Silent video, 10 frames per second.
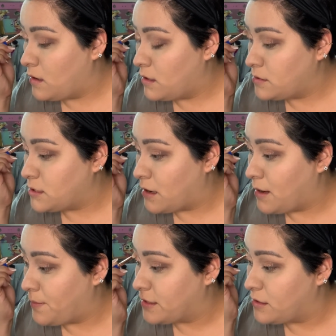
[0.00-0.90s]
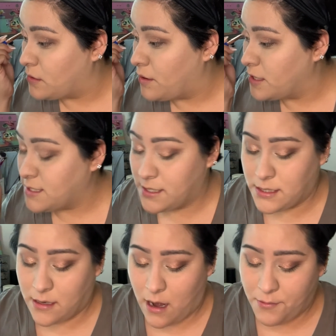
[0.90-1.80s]
Sorry about the noise. It is
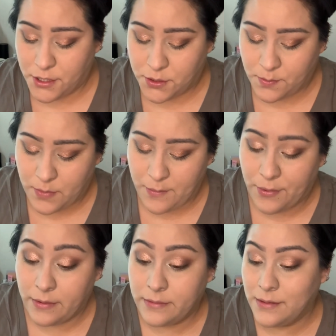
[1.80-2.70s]
the garbage people.